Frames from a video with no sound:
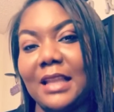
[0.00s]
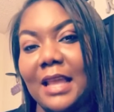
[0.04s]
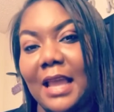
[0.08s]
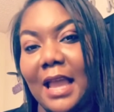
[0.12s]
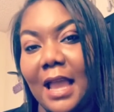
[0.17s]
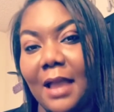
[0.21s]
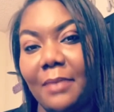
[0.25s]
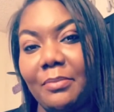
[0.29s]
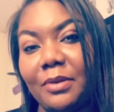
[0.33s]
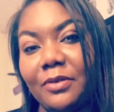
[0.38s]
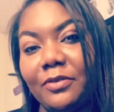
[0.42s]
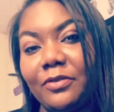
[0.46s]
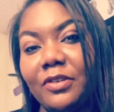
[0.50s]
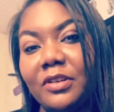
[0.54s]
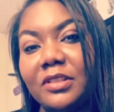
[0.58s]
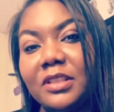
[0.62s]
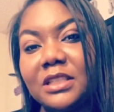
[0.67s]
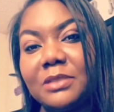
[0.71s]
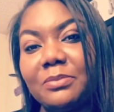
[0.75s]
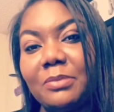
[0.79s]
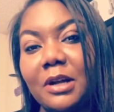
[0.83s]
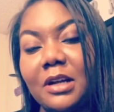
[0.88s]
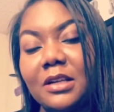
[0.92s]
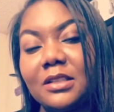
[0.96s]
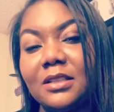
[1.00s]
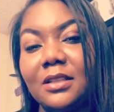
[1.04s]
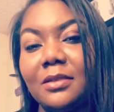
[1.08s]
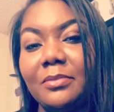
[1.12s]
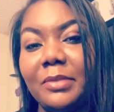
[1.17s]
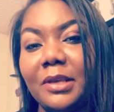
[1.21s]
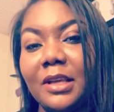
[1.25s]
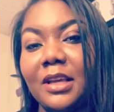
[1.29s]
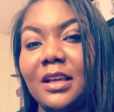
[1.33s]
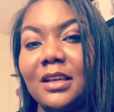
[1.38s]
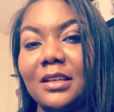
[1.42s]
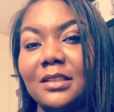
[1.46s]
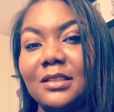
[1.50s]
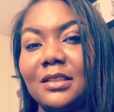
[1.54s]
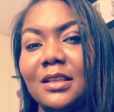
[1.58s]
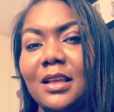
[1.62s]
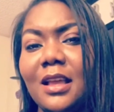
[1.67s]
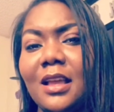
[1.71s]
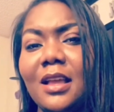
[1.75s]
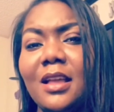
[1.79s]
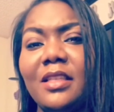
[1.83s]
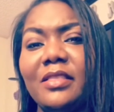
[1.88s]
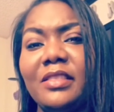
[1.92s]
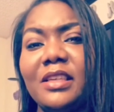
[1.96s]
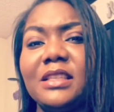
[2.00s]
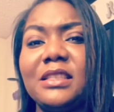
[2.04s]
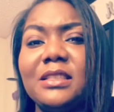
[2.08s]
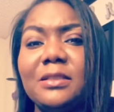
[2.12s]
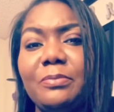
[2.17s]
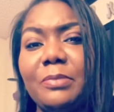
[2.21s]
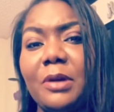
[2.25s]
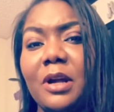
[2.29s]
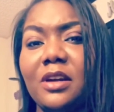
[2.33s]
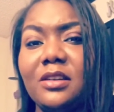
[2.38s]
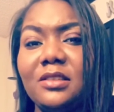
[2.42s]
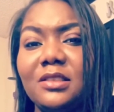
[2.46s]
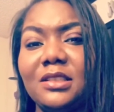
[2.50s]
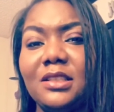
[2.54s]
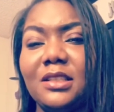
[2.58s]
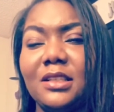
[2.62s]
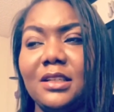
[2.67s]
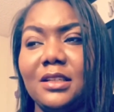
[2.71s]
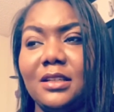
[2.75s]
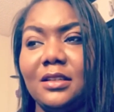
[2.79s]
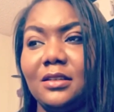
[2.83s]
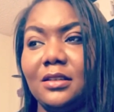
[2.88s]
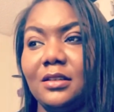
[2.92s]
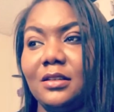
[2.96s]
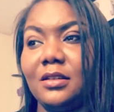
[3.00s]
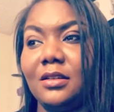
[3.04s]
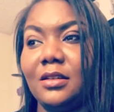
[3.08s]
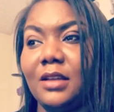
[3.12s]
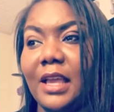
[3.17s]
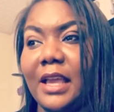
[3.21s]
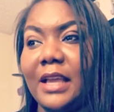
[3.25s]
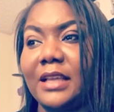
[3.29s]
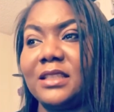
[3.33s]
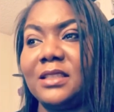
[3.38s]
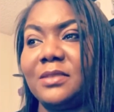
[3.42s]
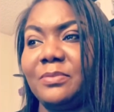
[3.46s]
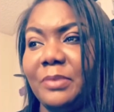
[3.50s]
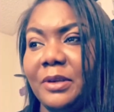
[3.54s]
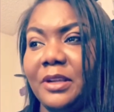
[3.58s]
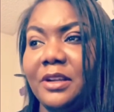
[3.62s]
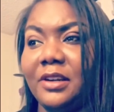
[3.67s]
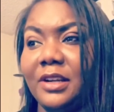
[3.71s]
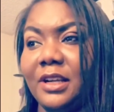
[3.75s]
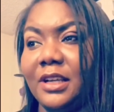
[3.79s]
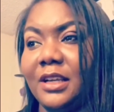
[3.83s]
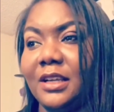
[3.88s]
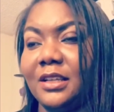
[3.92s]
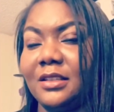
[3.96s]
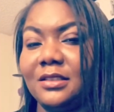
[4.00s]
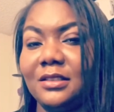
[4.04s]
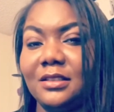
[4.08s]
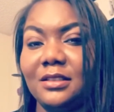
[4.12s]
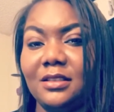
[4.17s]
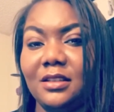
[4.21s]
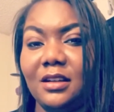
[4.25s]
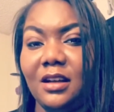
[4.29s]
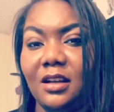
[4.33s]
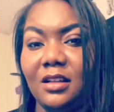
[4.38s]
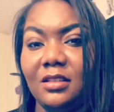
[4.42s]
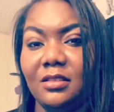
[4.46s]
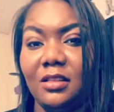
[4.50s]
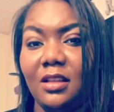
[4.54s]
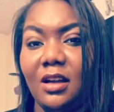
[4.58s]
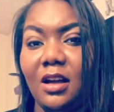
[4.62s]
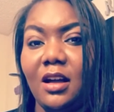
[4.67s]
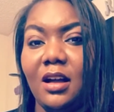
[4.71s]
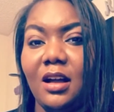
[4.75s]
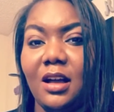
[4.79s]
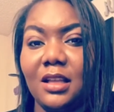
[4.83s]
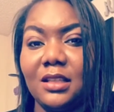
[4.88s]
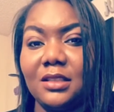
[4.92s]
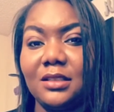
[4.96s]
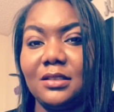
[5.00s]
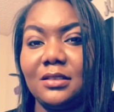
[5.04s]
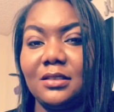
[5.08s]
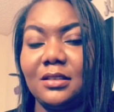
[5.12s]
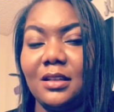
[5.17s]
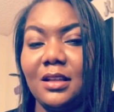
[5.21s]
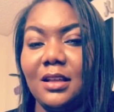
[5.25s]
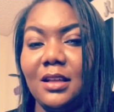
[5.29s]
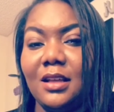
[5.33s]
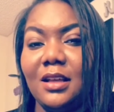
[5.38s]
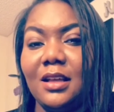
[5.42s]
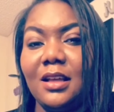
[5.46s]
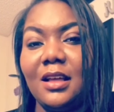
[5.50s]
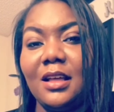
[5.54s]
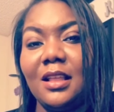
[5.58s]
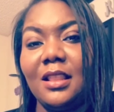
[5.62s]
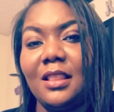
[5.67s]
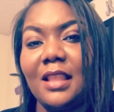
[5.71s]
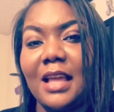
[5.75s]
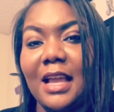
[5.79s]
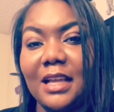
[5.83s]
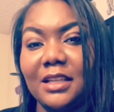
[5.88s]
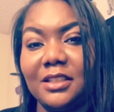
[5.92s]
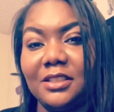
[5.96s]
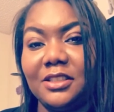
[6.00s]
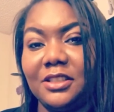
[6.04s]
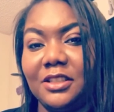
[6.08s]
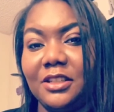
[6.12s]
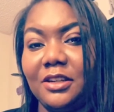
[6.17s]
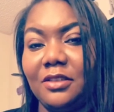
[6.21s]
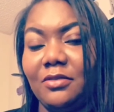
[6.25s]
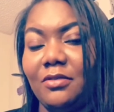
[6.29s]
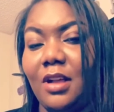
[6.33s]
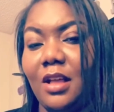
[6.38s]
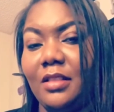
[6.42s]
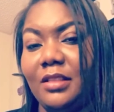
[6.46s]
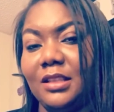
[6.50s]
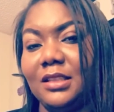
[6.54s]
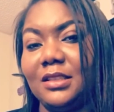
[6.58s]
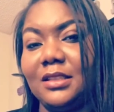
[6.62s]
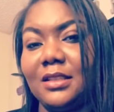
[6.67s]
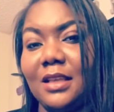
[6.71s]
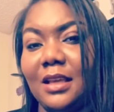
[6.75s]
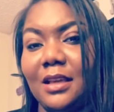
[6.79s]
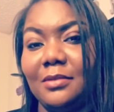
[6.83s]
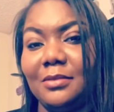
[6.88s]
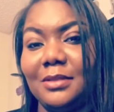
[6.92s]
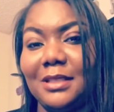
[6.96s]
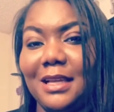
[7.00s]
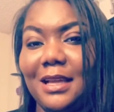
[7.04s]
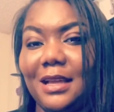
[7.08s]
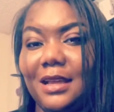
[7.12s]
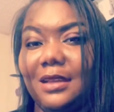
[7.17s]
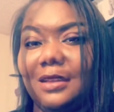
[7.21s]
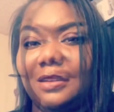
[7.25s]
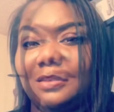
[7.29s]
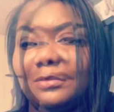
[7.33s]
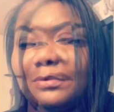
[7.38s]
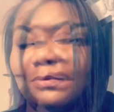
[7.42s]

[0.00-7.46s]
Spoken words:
happy for this person because this person experienced a loss last year around the same time.